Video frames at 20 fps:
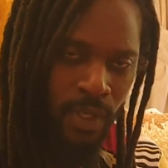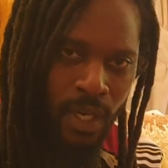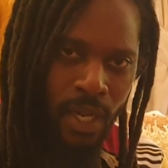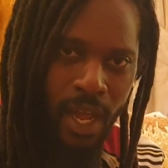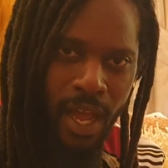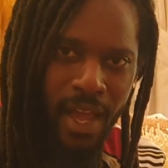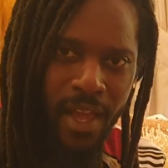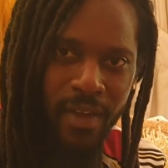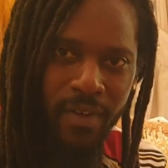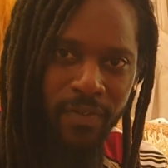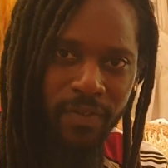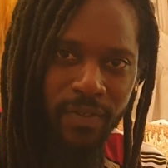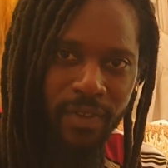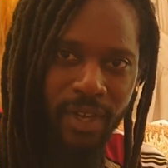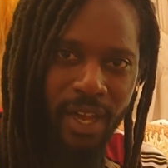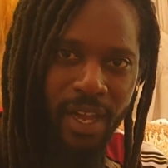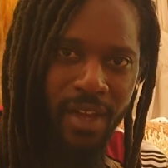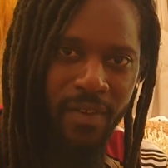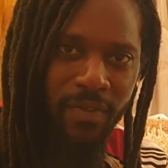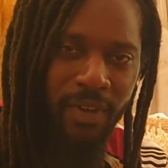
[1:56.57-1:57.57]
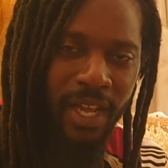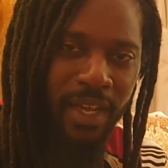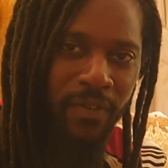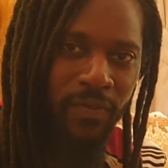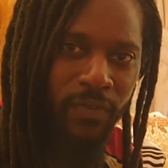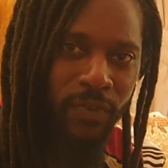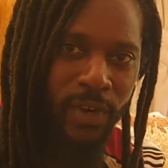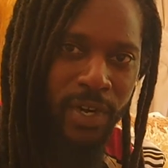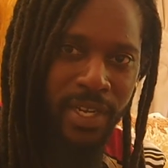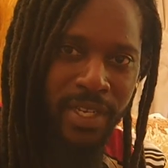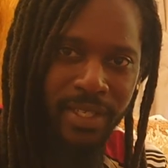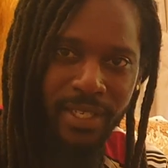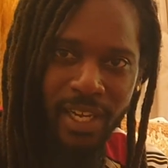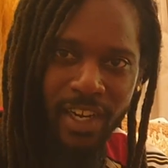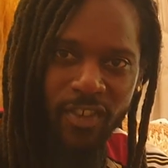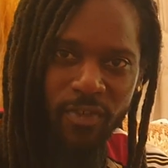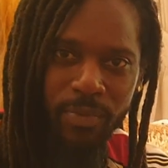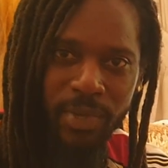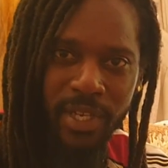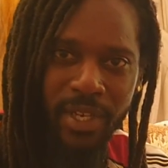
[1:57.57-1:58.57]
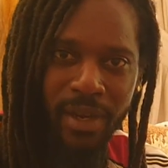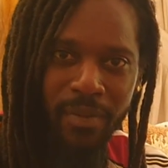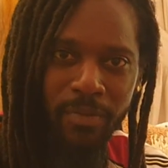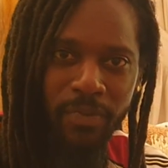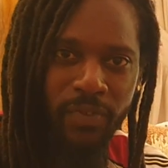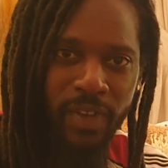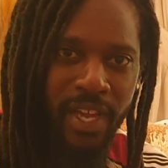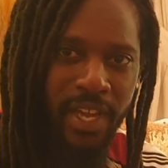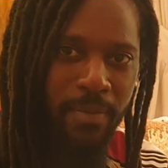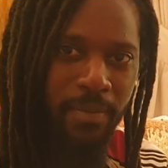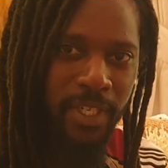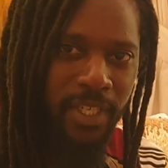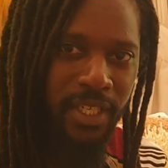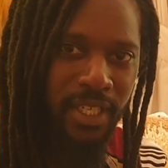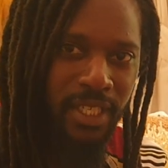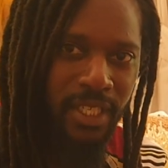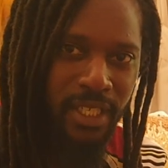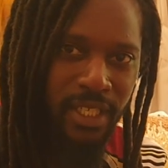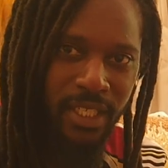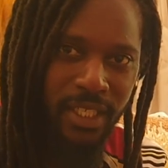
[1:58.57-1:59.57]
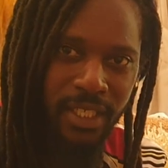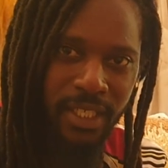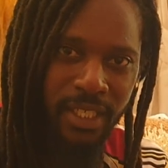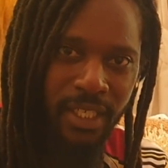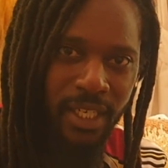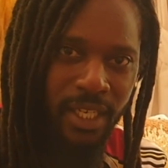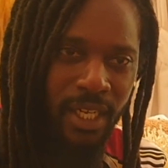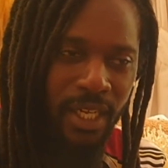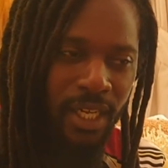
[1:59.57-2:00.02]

I have like friends that have become family here.